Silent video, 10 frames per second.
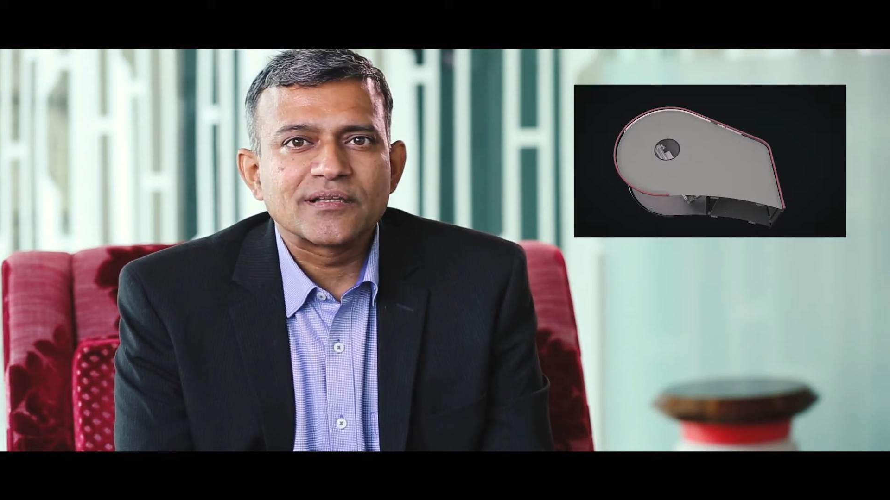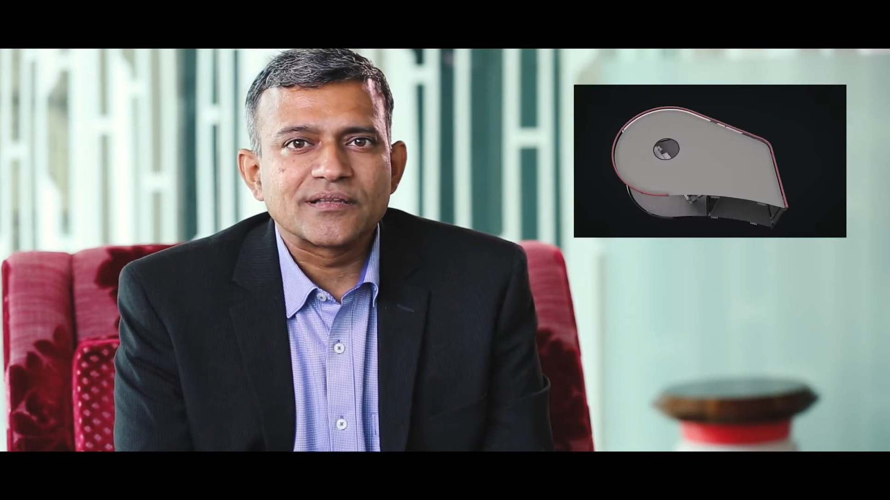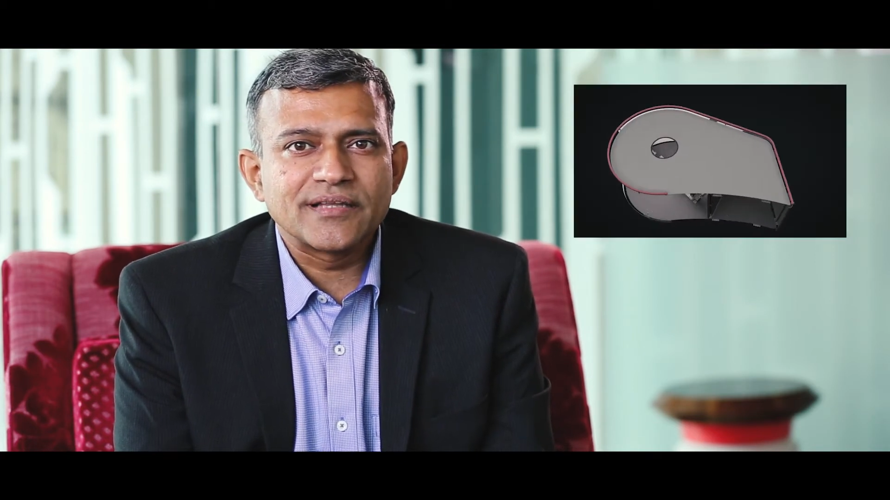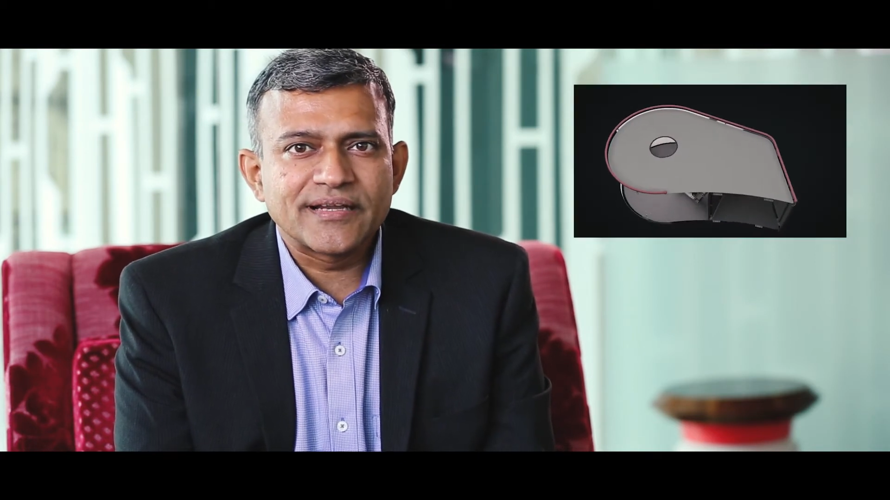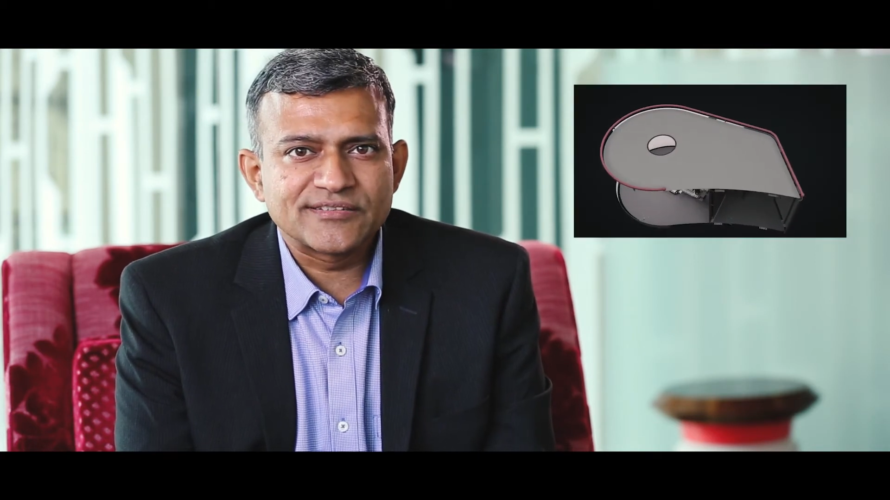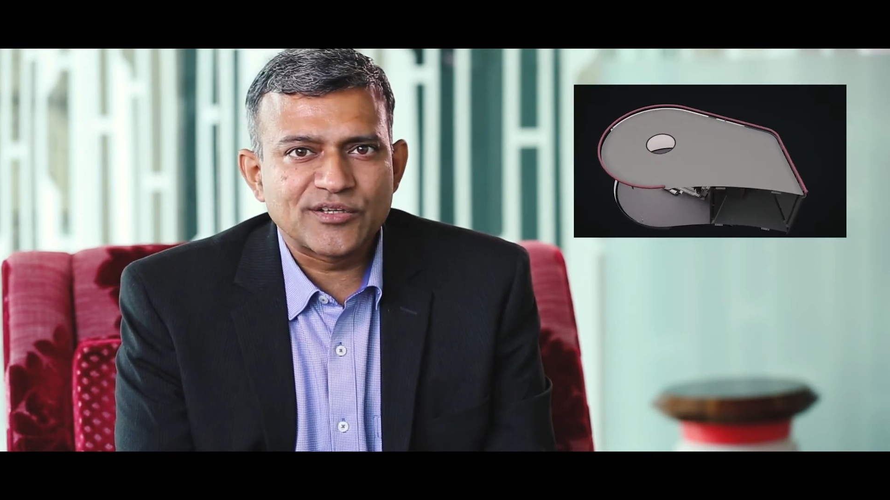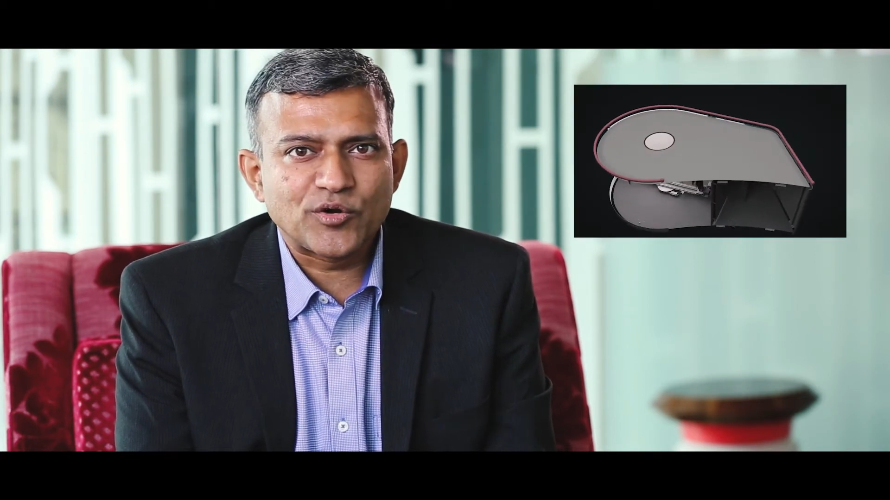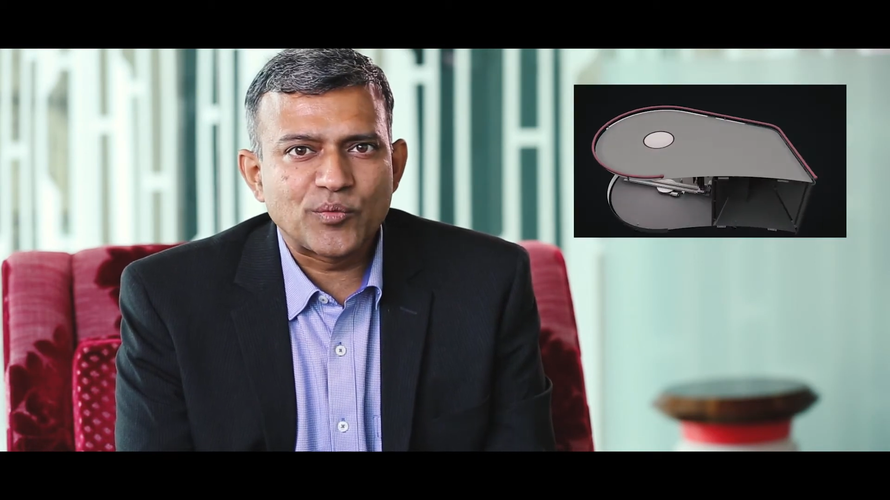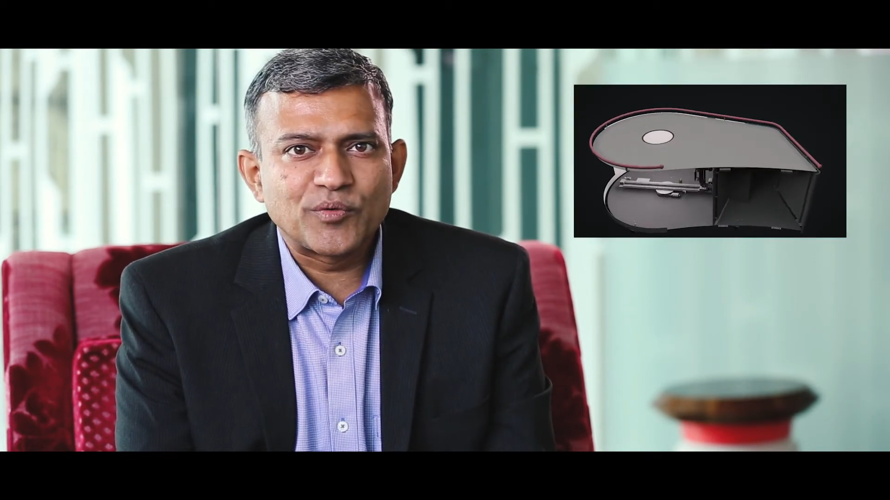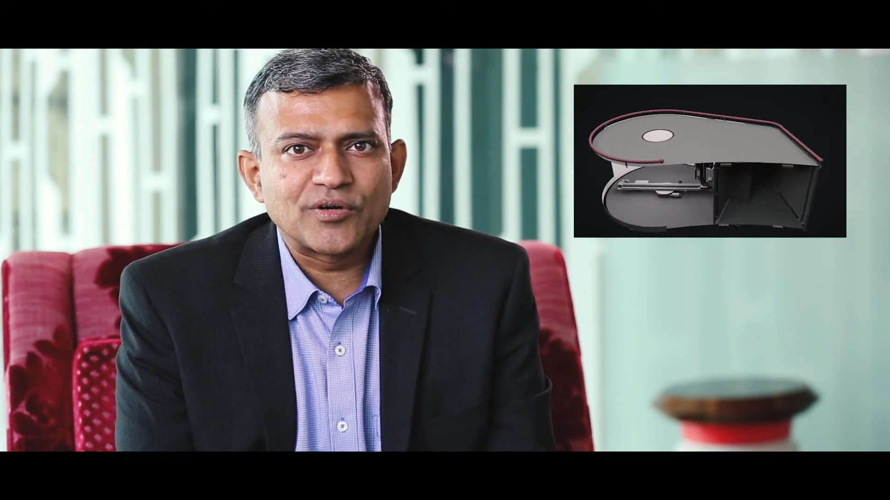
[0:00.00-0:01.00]
there is a
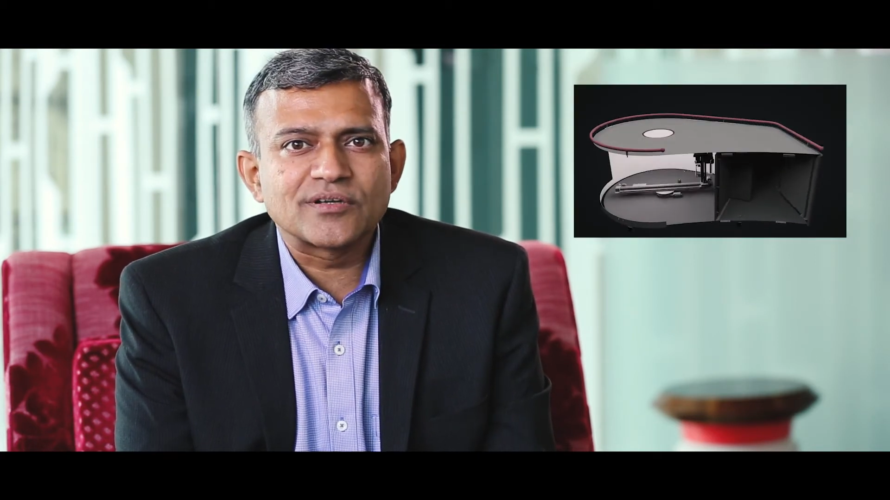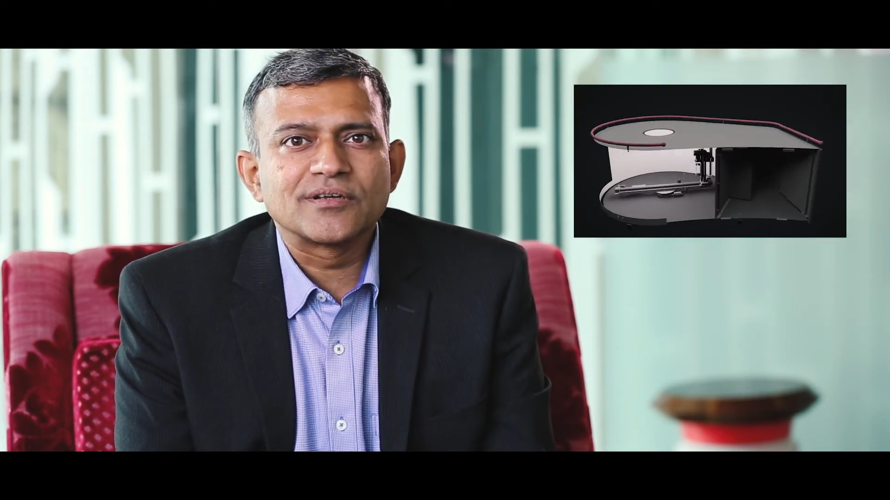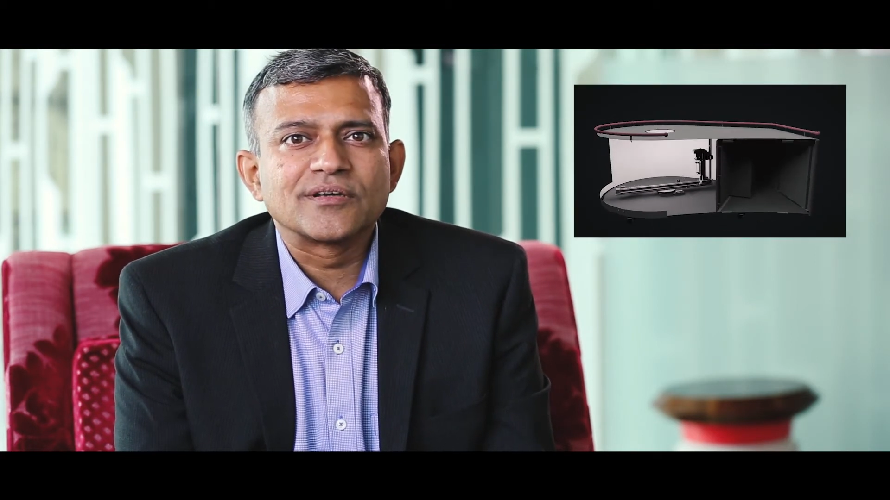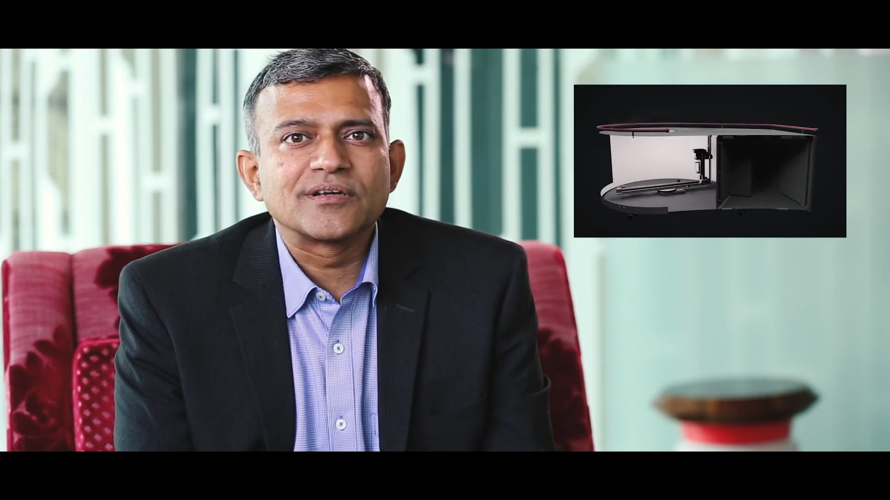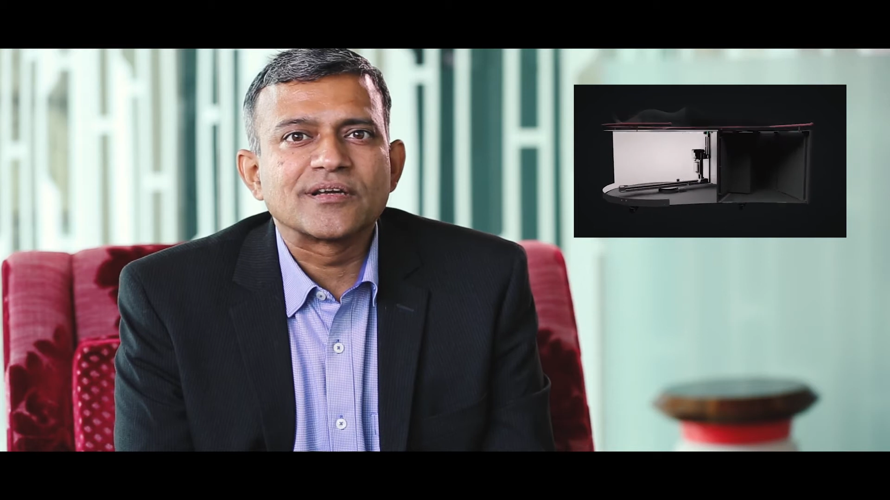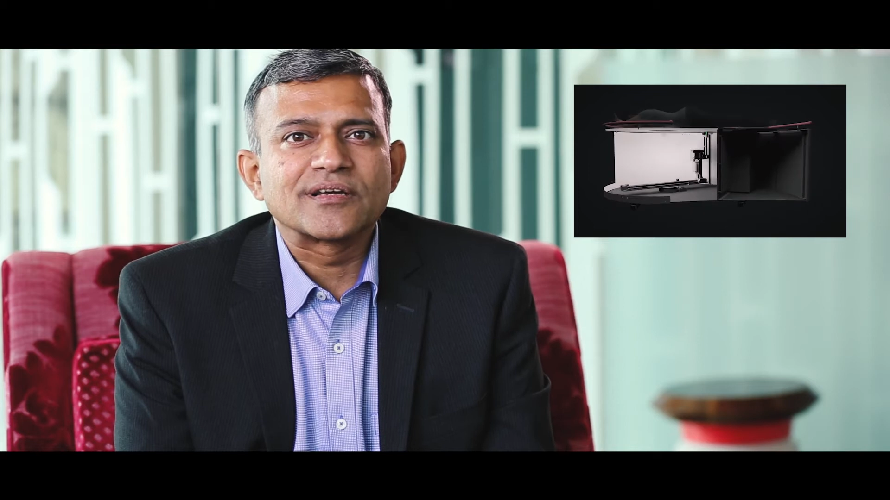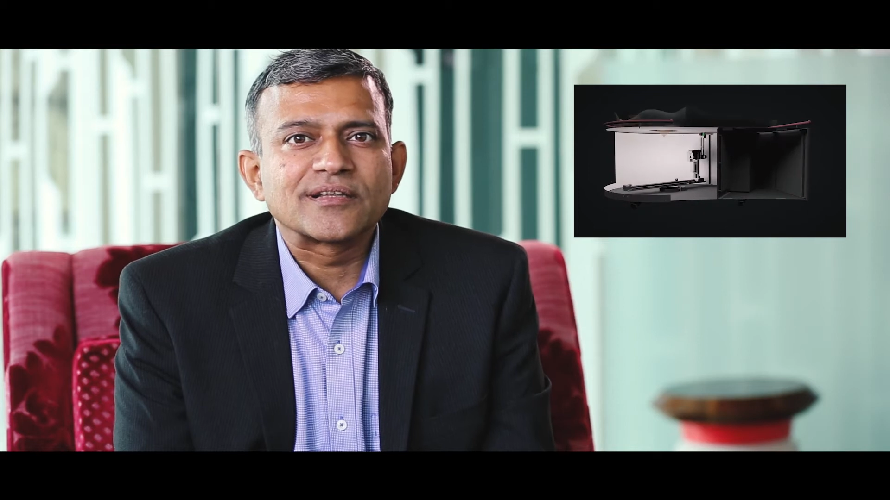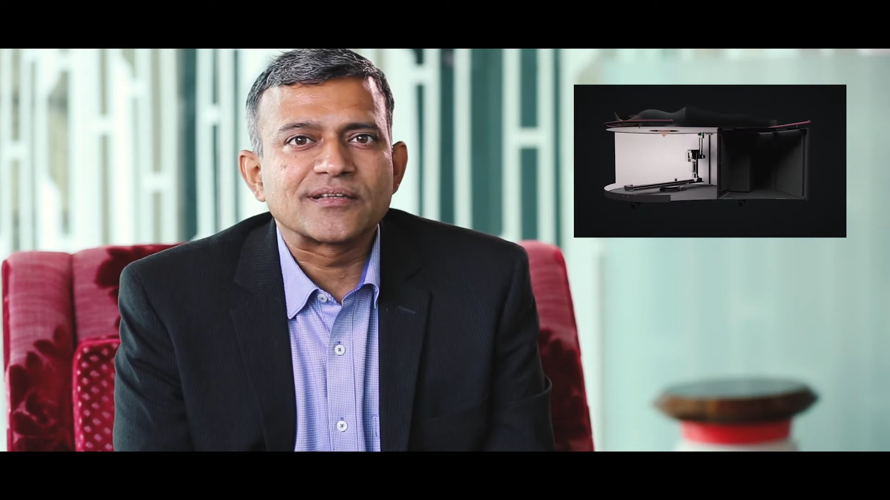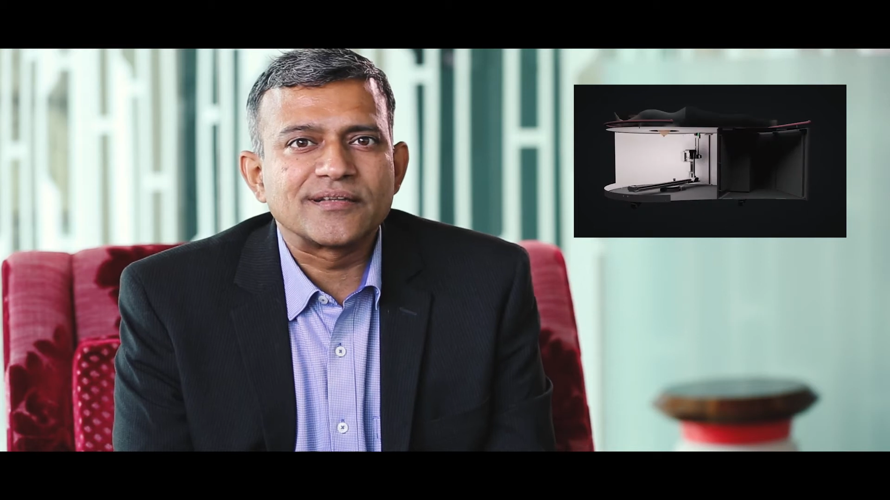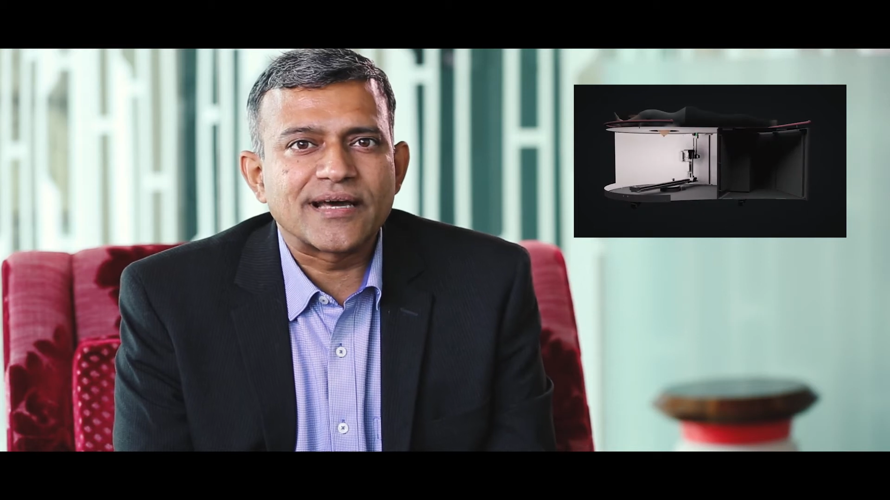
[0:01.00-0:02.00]
robot
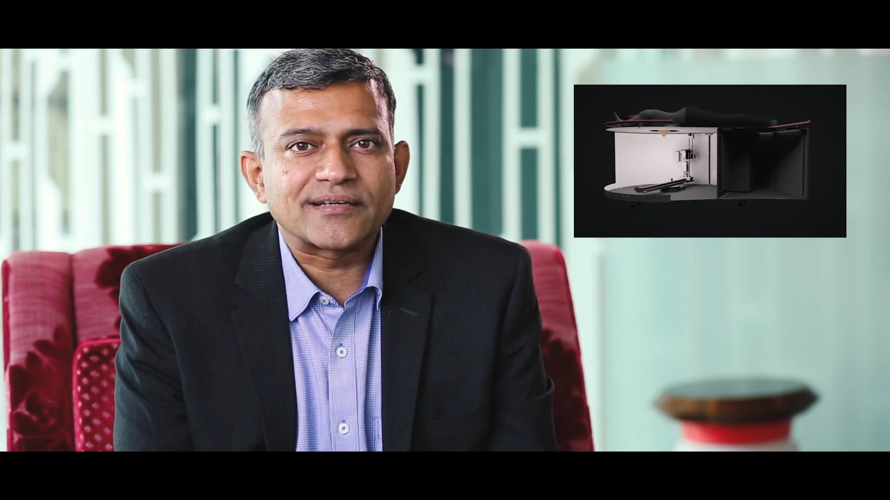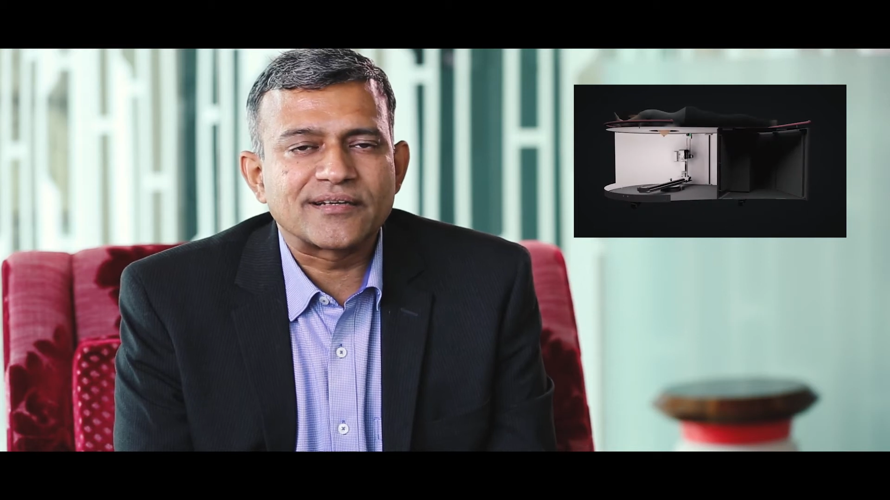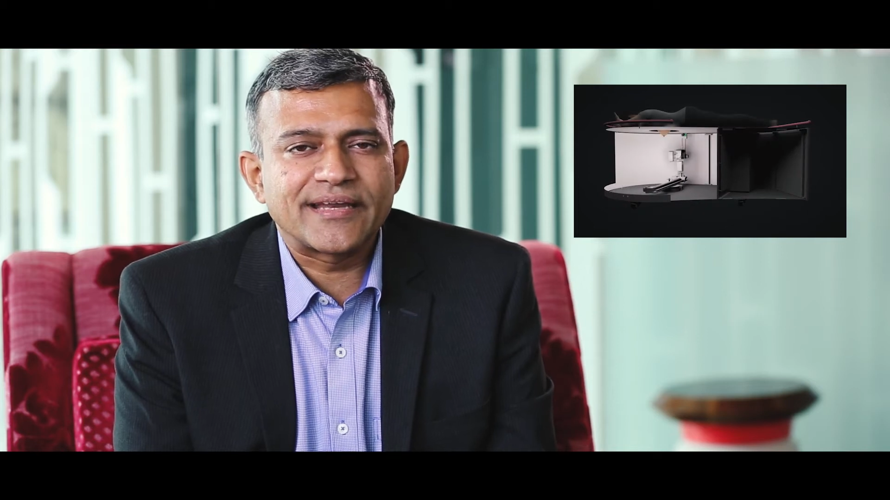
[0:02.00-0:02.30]
that